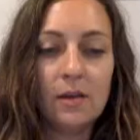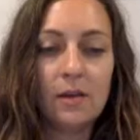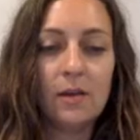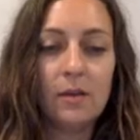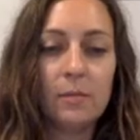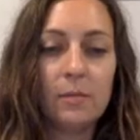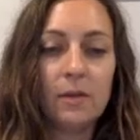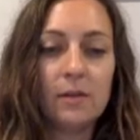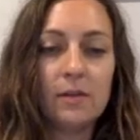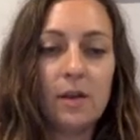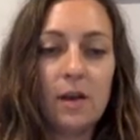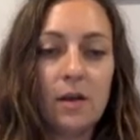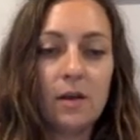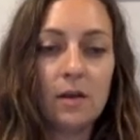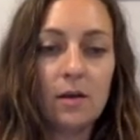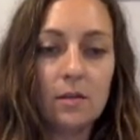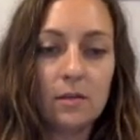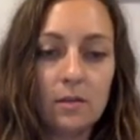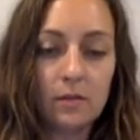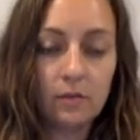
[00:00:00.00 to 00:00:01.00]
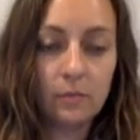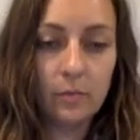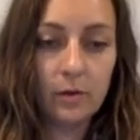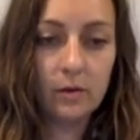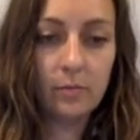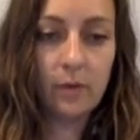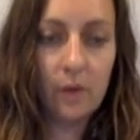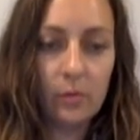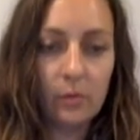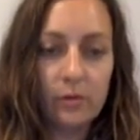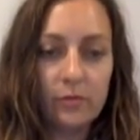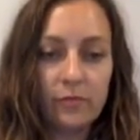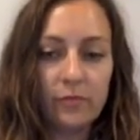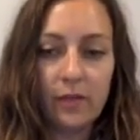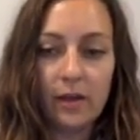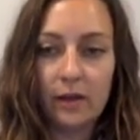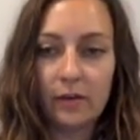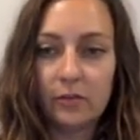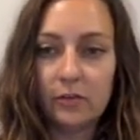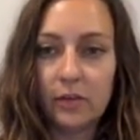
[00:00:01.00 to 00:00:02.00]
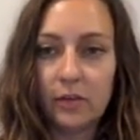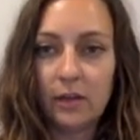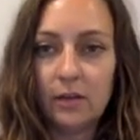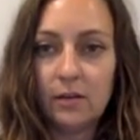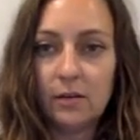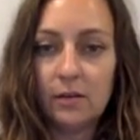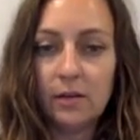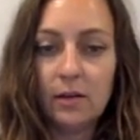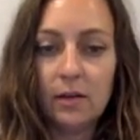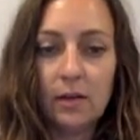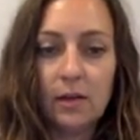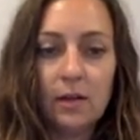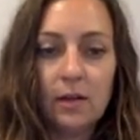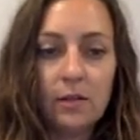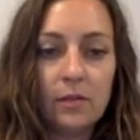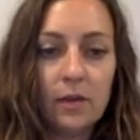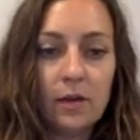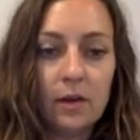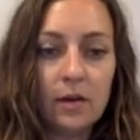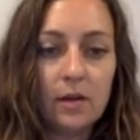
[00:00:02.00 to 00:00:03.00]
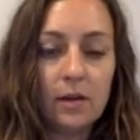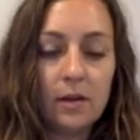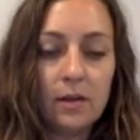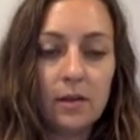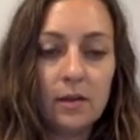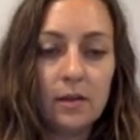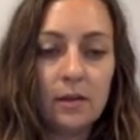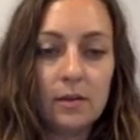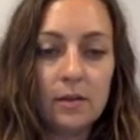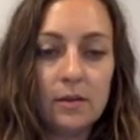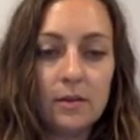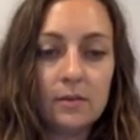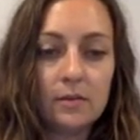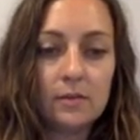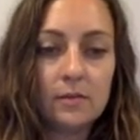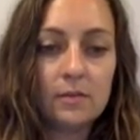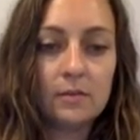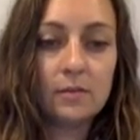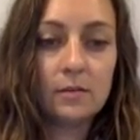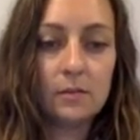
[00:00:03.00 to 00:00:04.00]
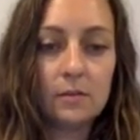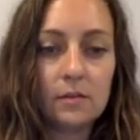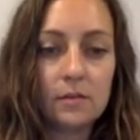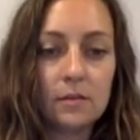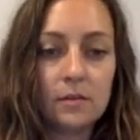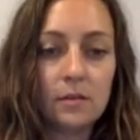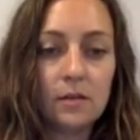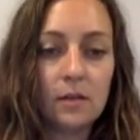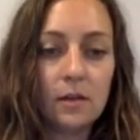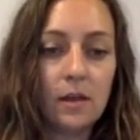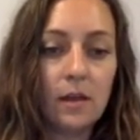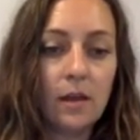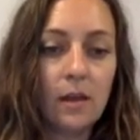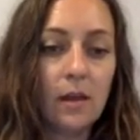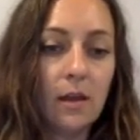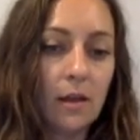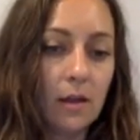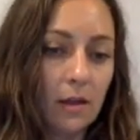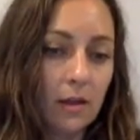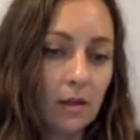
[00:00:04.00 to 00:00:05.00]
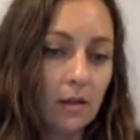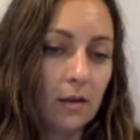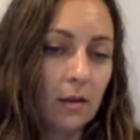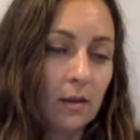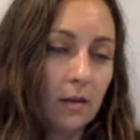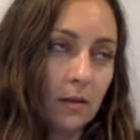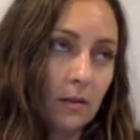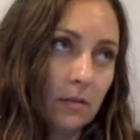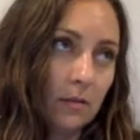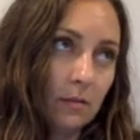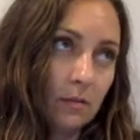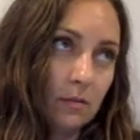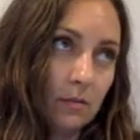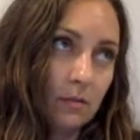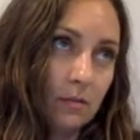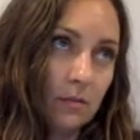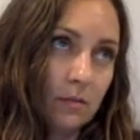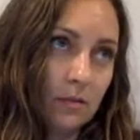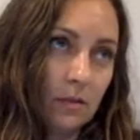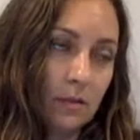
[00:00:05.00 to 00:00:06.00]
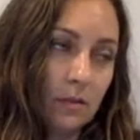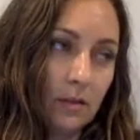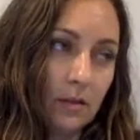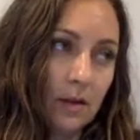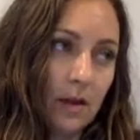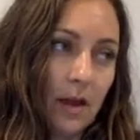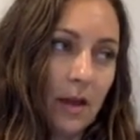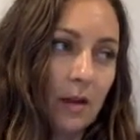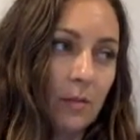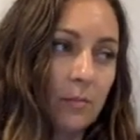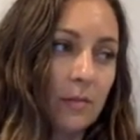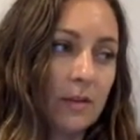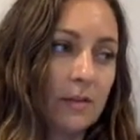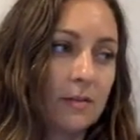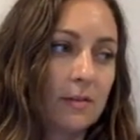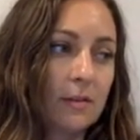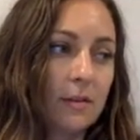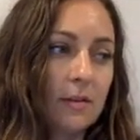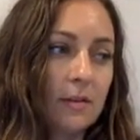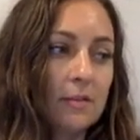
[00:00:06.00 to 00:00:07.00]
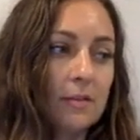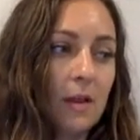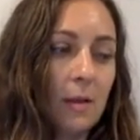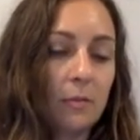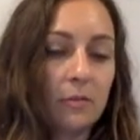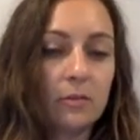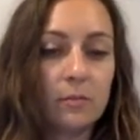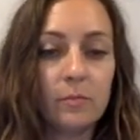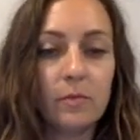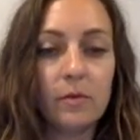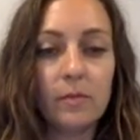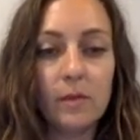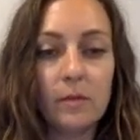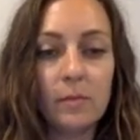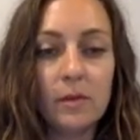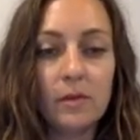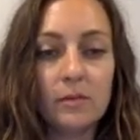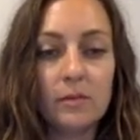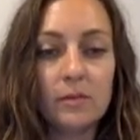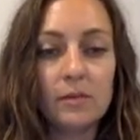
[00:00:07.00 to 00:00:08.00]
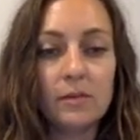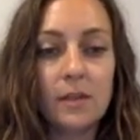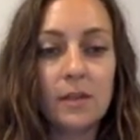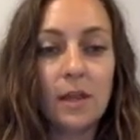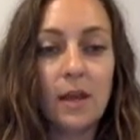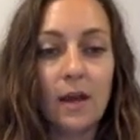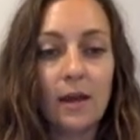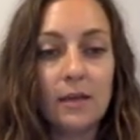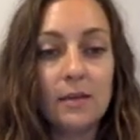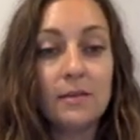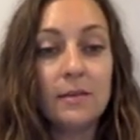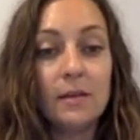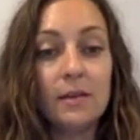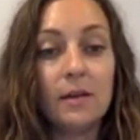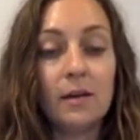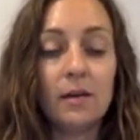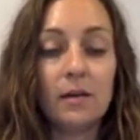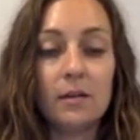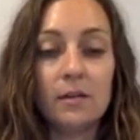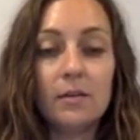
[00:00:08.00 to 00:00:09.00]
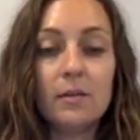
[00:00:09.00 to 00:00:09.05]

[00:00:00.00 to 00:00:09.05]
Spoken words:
I'm going to talk a little bit about reflection. There is a, not a misconception, but maybe just the idea